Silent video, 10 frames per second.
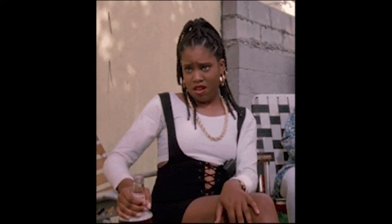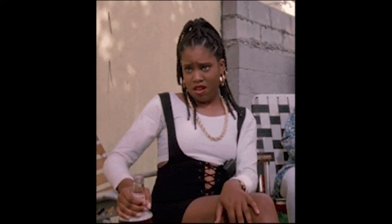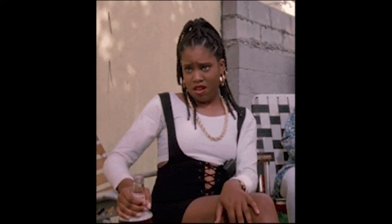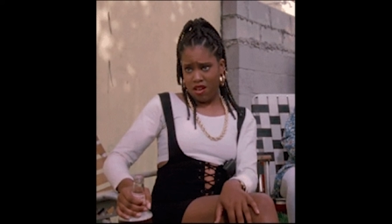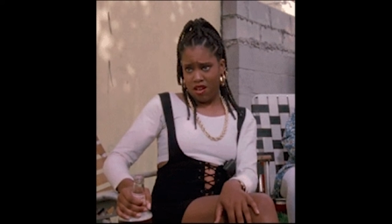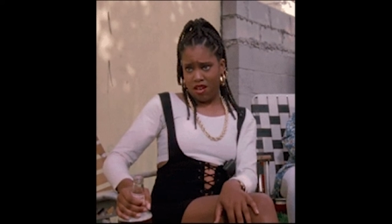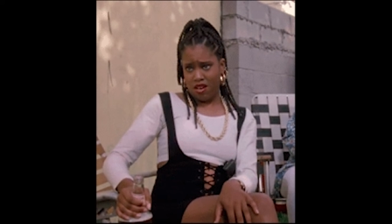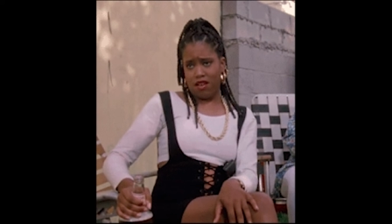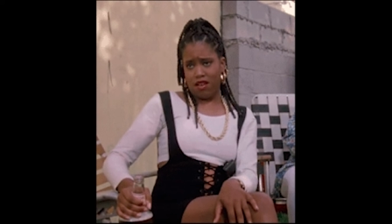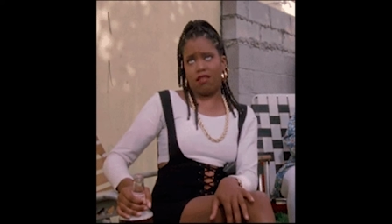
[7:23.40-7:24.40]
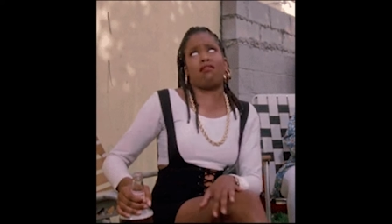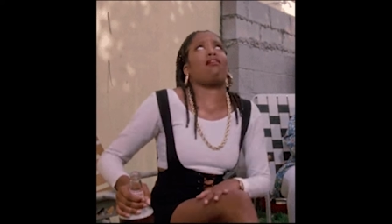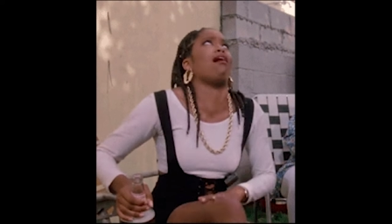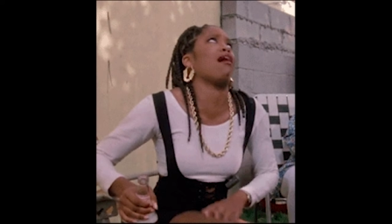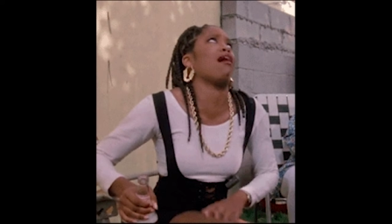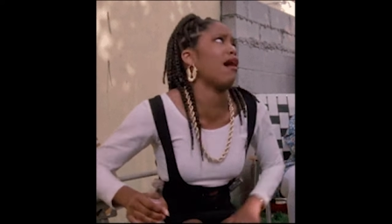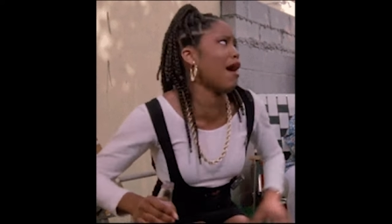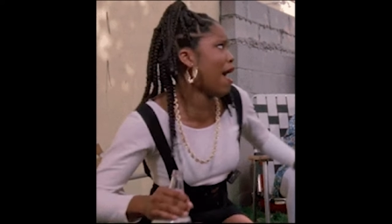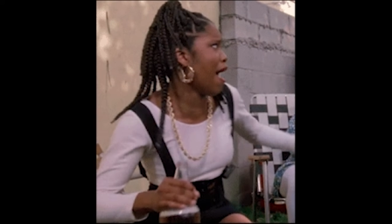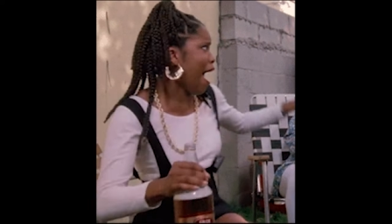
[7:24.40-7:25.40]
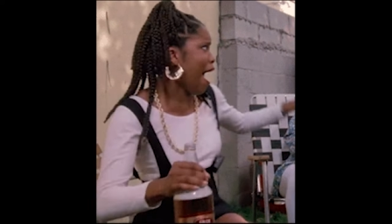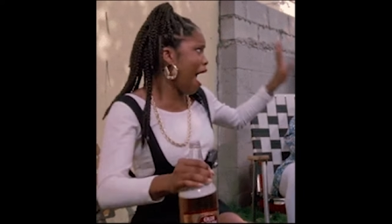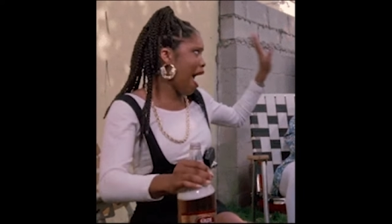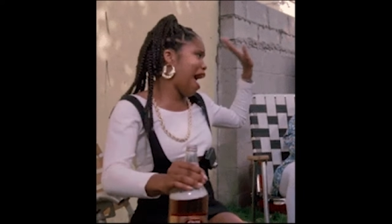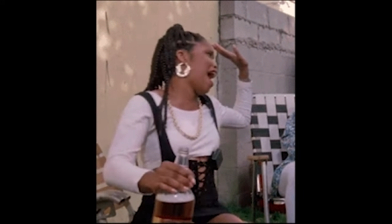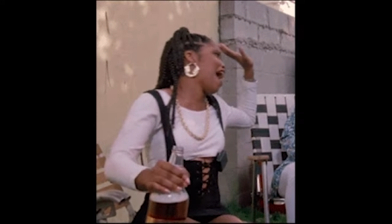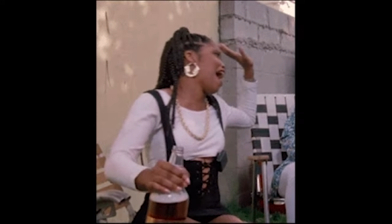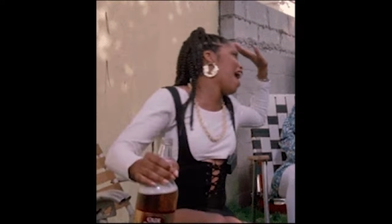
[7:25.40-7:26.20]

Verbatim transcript: This is the reason why you don't get